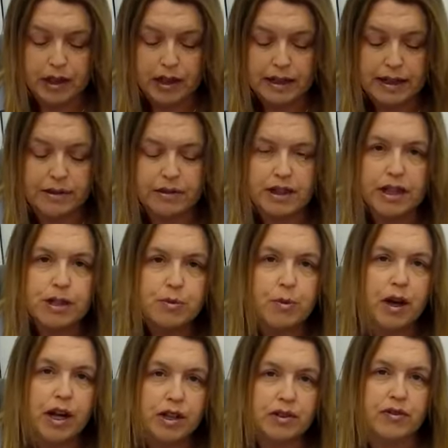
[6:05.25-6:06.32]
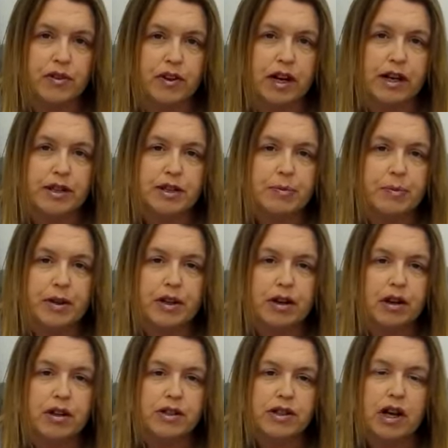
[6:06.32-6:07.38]
Now, this works for us
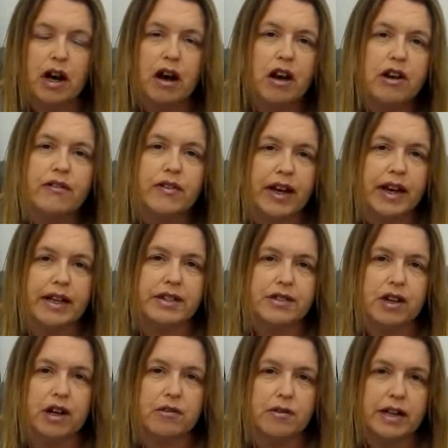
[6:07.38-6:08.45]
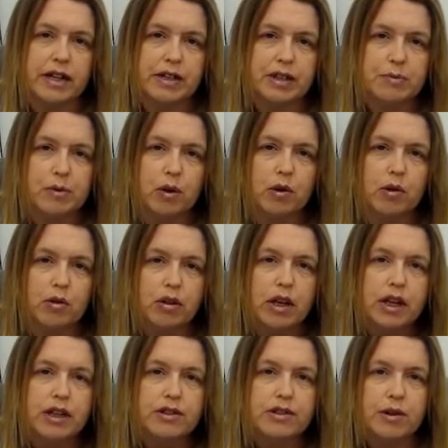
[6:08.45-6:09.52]
because our overheads are really small,
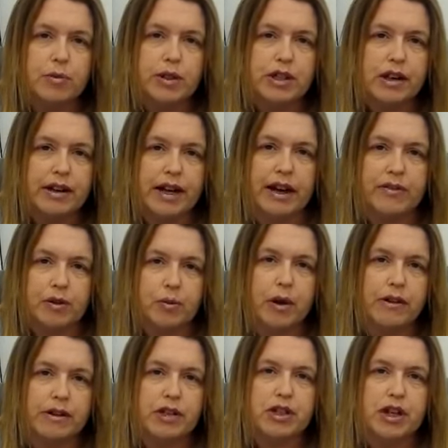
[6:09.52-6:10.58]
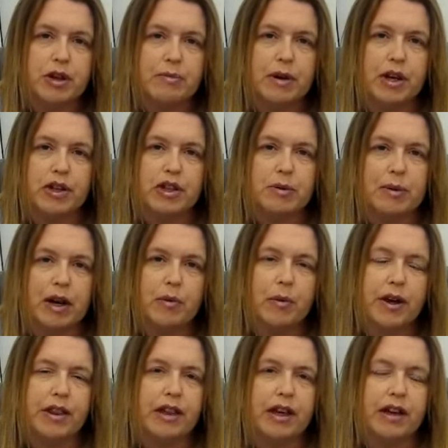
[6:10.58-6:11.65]
so we don't have to worry too much about
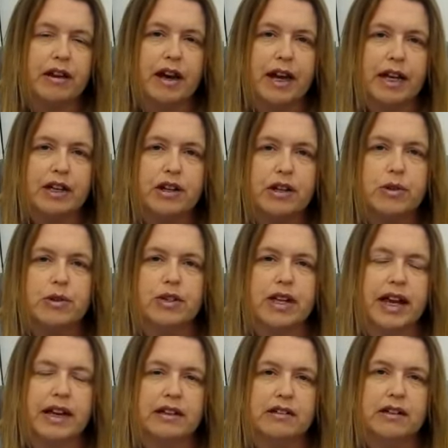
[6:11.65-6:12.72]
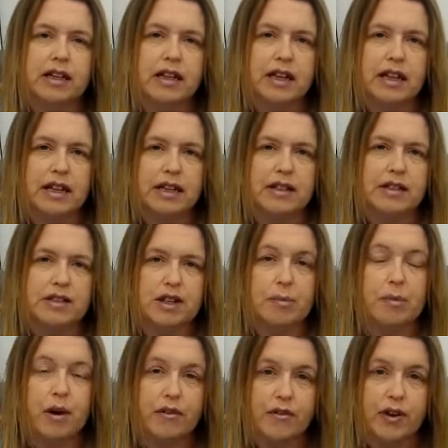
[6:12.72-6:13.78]
whether a new sale is a
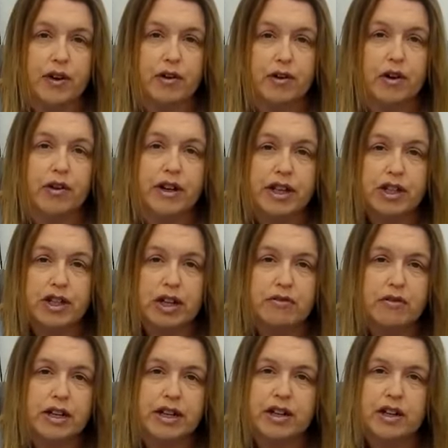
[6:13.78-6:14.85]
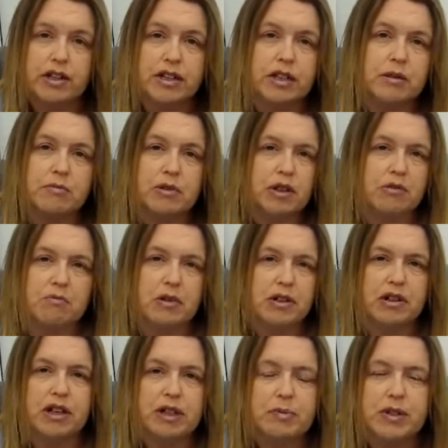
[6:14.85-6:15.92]
profit or not. It generally
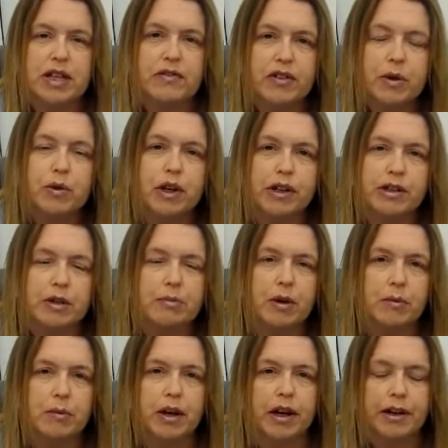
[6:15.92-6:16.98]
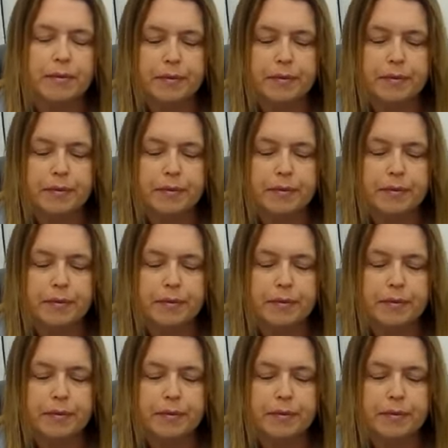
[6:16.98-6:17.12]
90% of it will go to the bottom line.